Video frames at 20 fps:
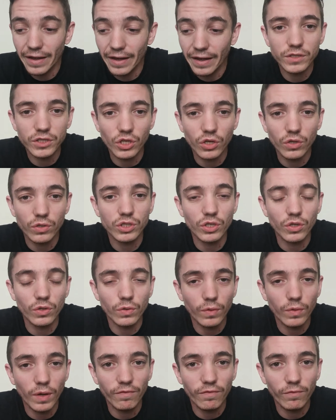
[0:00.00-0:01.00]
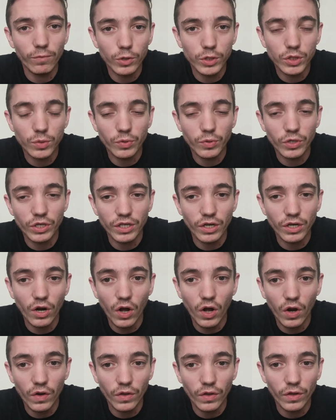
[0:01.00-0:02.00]
So I'm also putting it
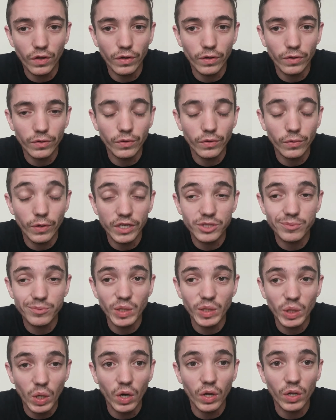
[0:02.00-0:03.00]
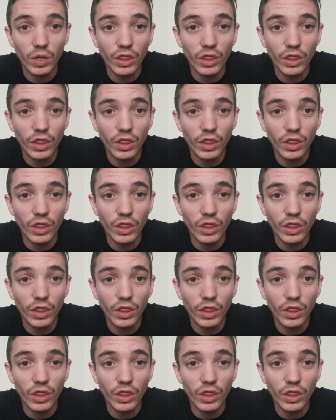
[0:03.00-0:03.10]
on the recipe